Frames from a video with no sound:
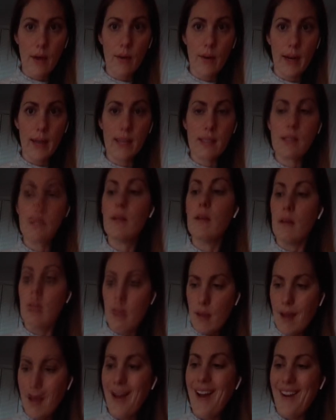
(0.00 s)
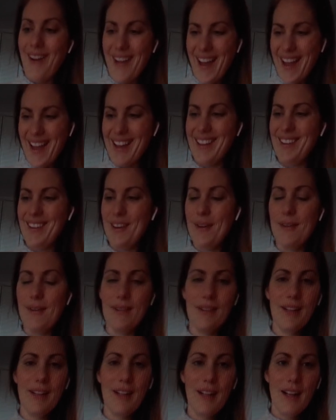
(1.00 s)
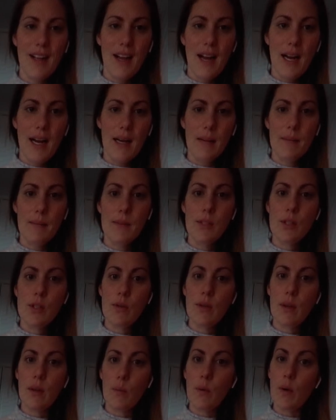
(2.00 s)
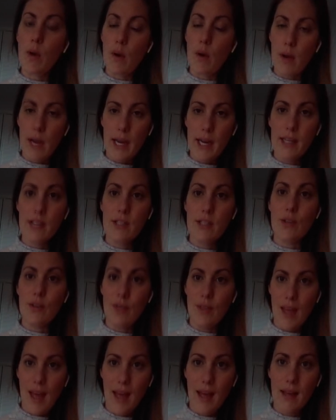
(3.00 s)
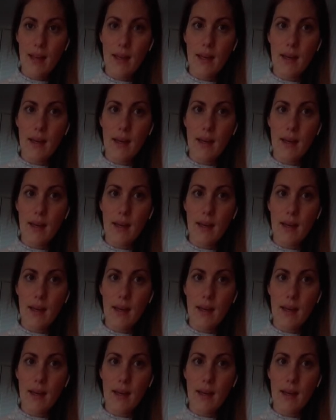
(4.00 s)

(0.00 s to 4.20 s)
that correct? Okay. Cool. So then we'll go ahead and do that.